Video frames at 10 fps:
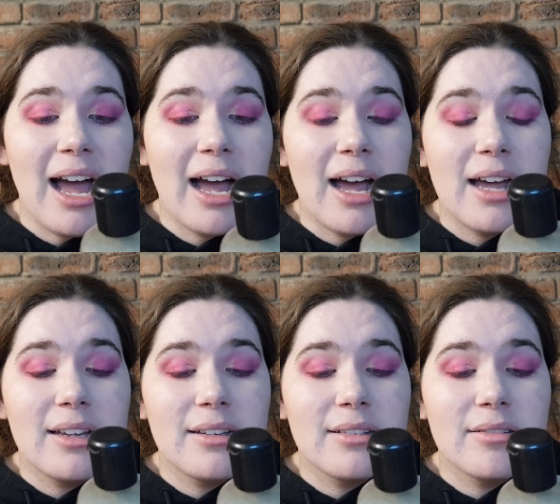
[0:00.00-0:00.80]
uh,
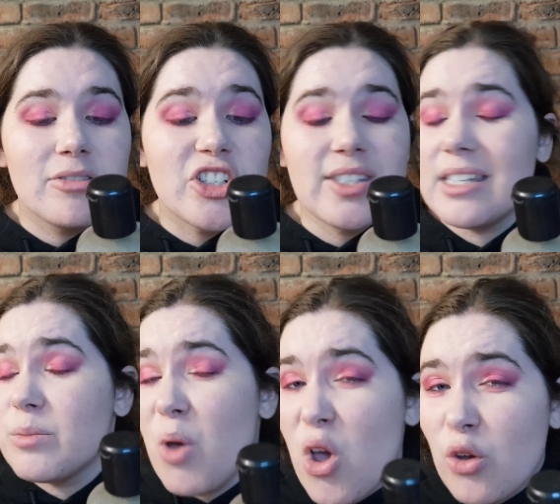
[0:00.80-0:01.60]
just
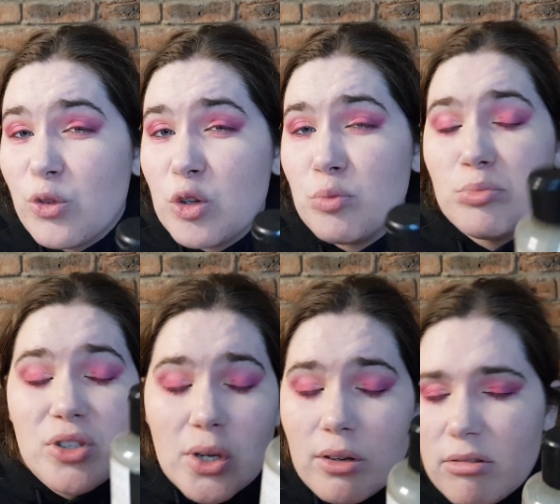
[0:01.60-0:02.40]
says perfume,
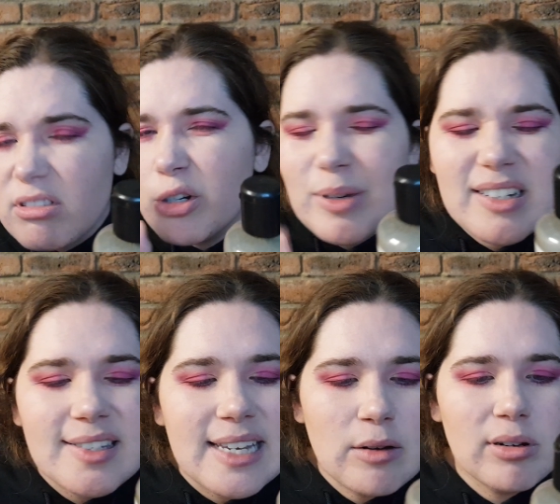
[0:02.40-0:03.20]
so a little bit of
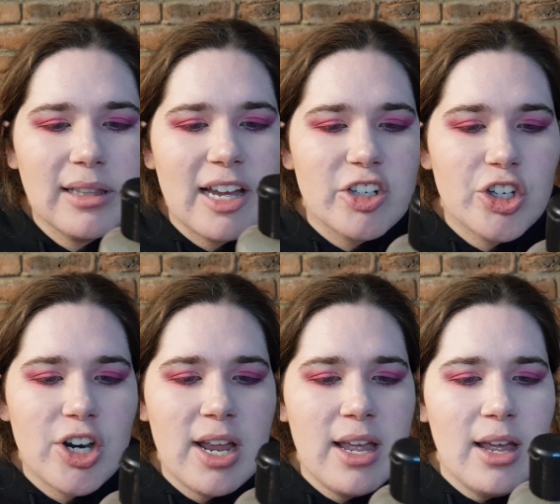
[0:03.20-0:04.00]
secret lush
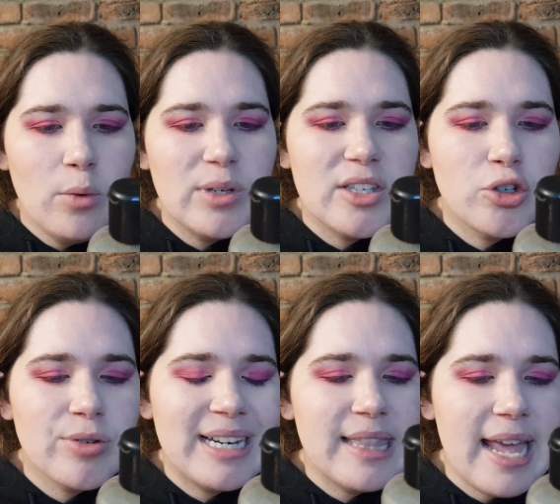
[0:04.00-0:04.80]

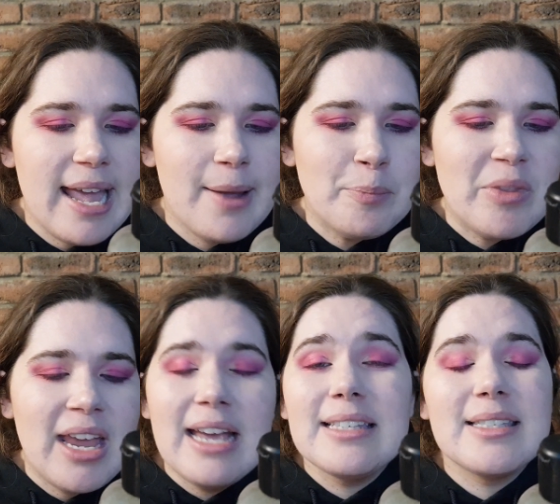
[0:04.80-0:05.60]
wizardry in there.
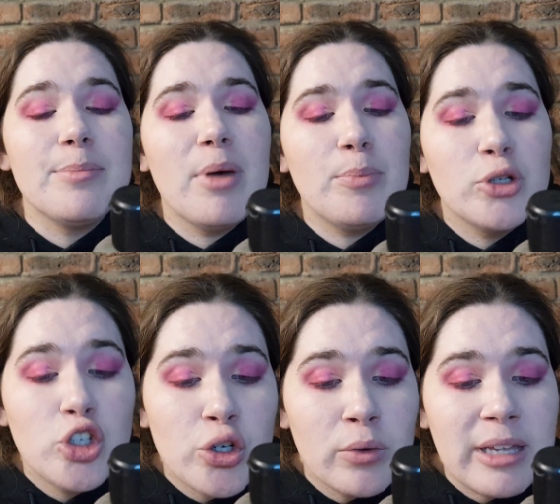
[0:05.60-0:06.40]
Some
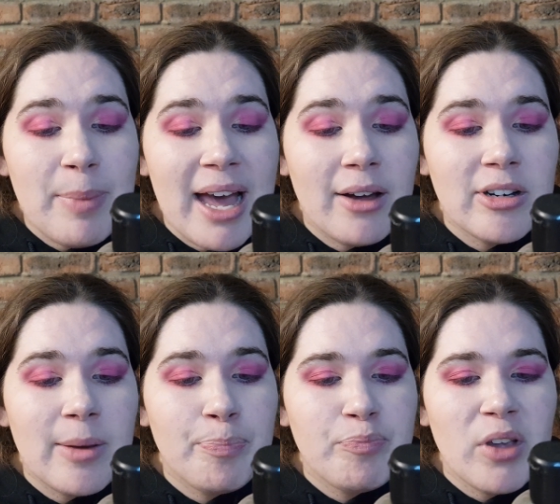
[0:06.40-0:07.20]
patchouli
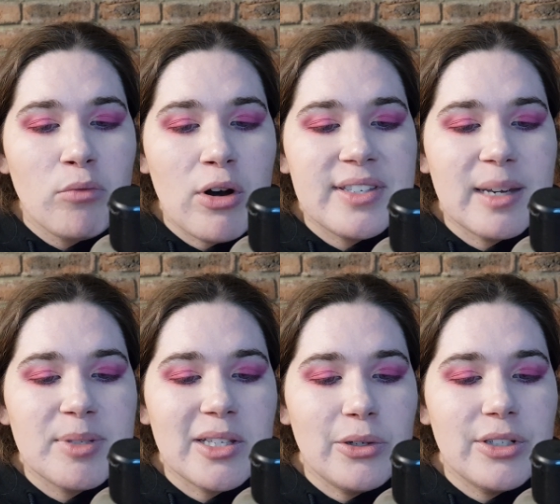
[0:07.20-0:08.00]
powder, rose
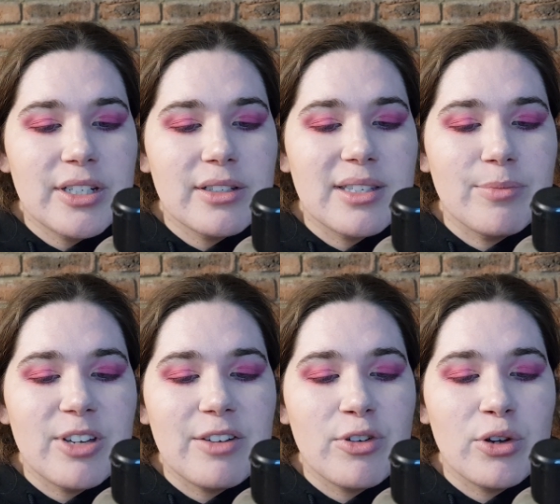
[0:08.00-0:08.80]
absolute, some
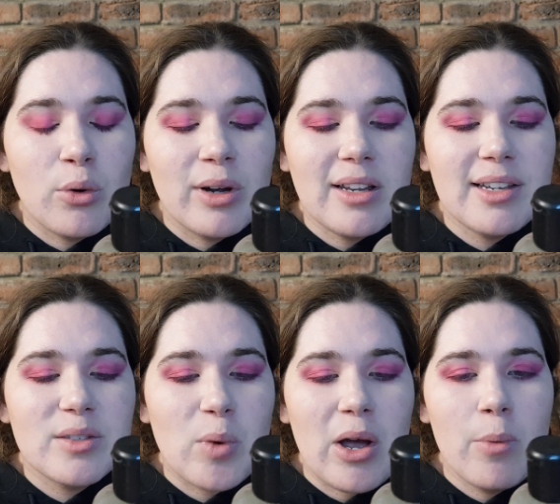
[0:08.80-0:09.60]
vetiver oil
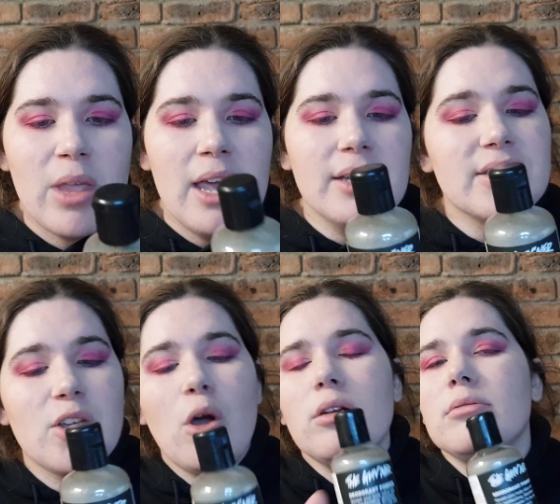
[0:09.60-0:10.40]
as well.
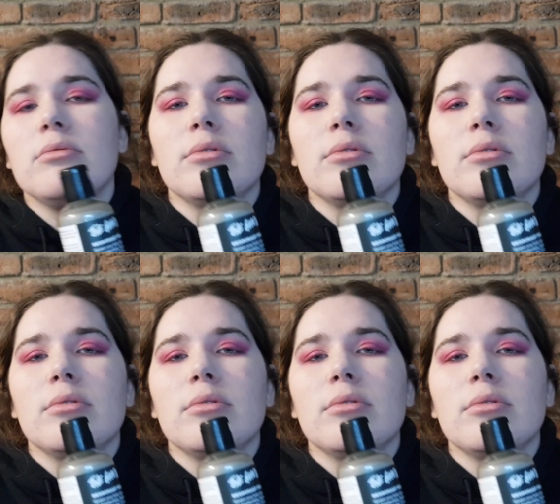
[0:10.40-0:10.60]
So